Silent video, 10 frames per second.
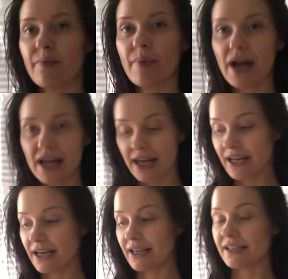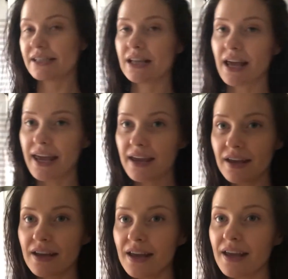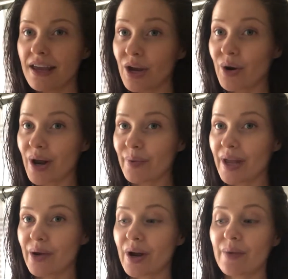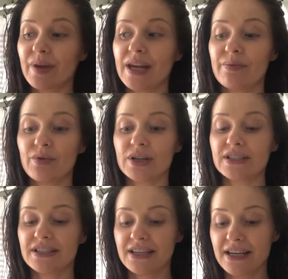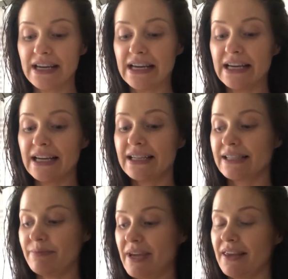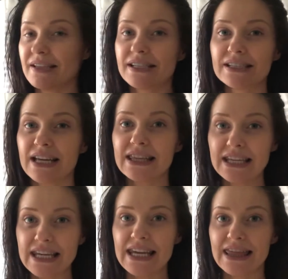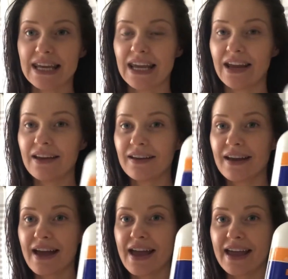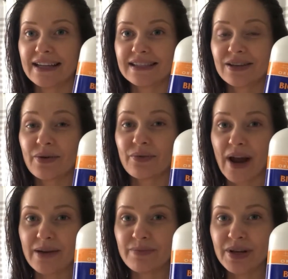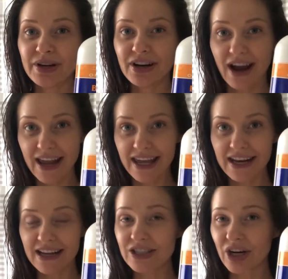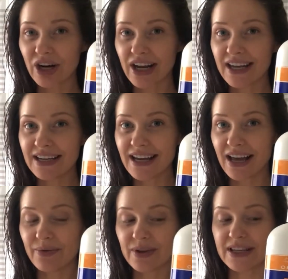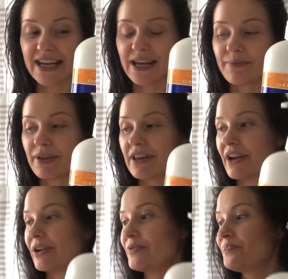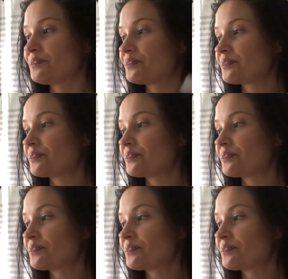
but it is like incredibly important to me. This is like the key thing. It's Ren Pure. I get it at Target. I will link it below.